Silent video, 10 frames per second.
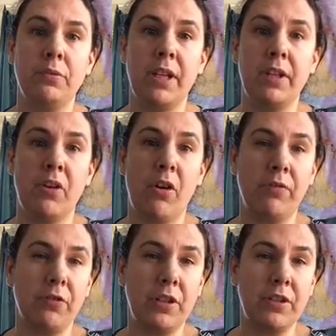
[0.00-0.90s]

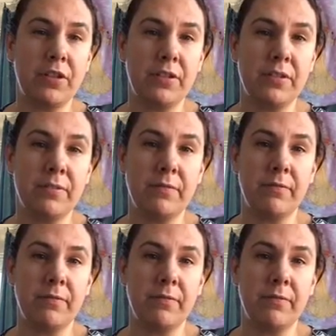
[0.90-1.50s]
teleconference,